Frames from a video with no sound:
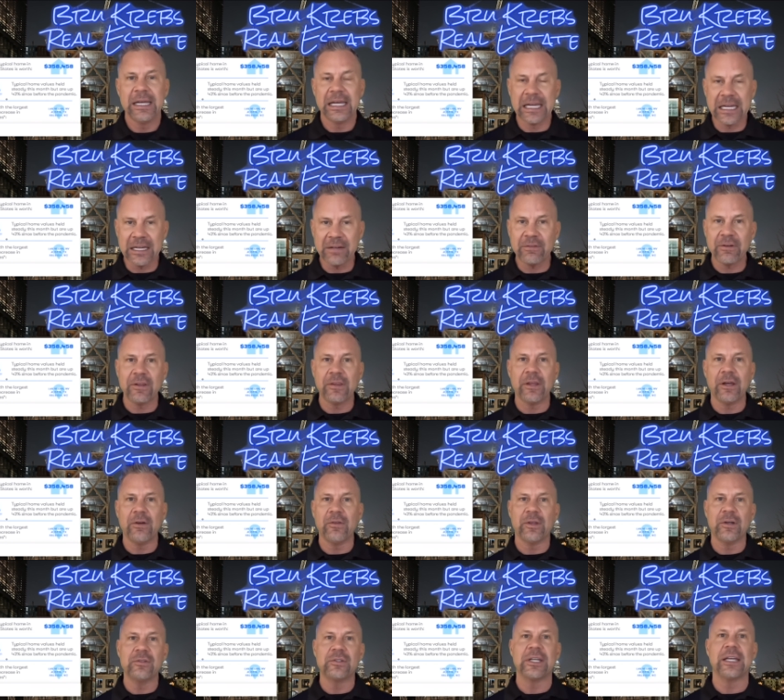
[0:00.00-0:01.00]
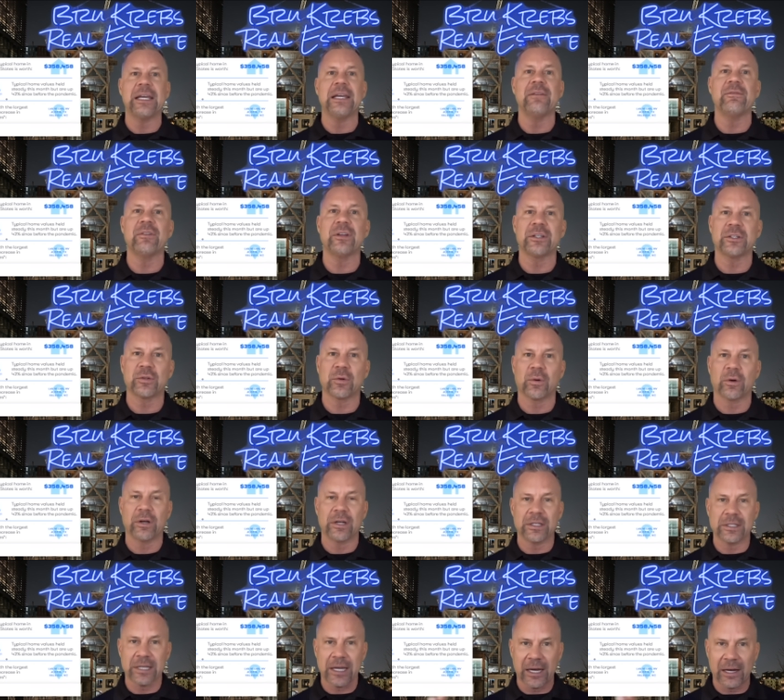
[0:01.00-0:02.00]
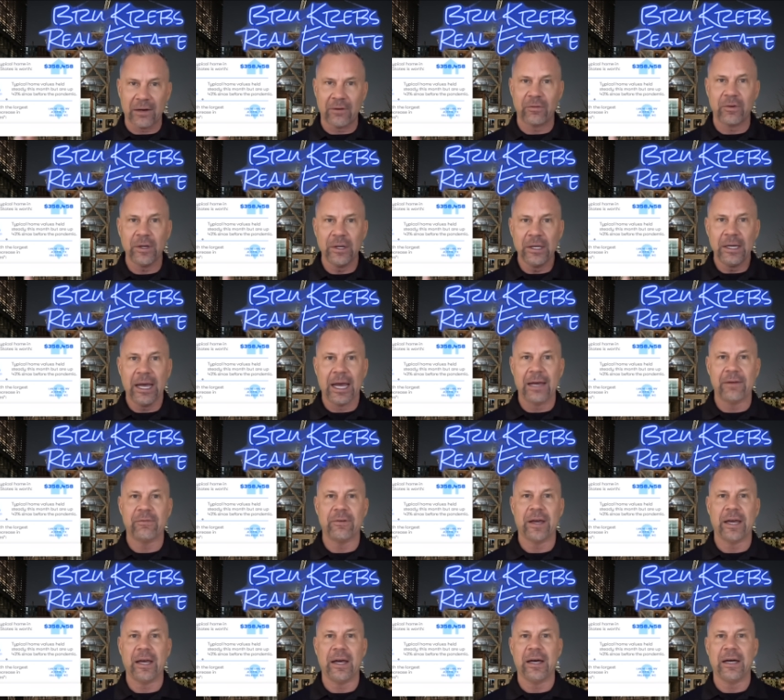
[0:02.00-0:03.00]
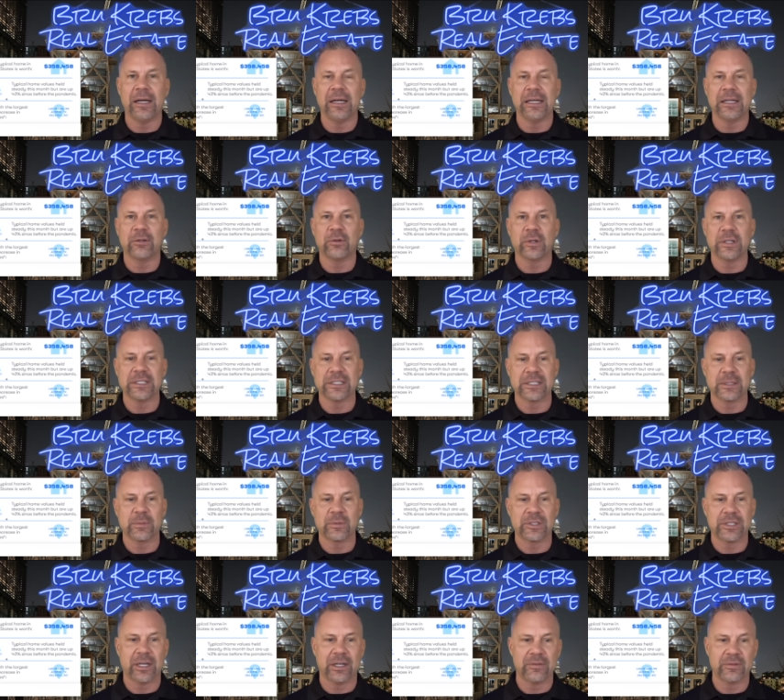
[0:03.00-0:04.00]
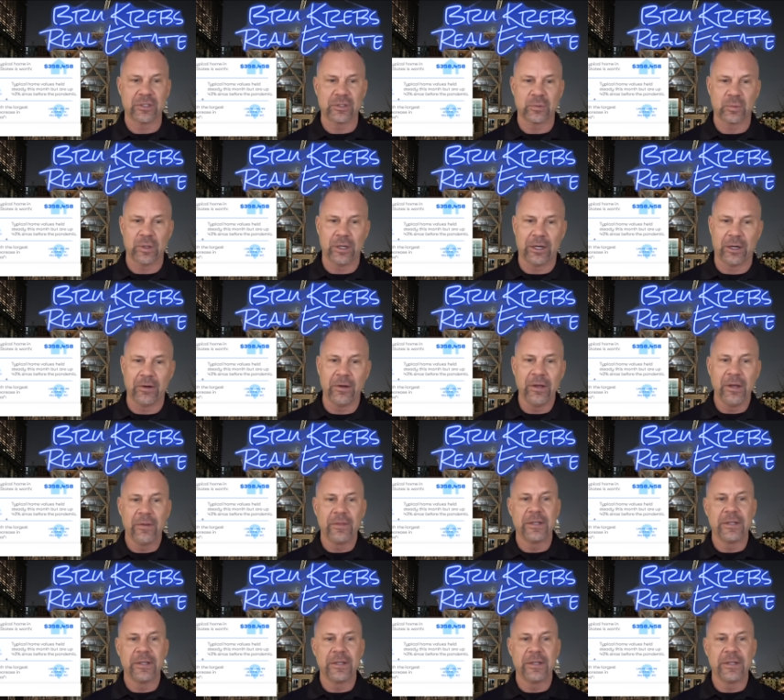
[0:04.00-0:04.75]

even though those inventories have have uh, increased themselves as well.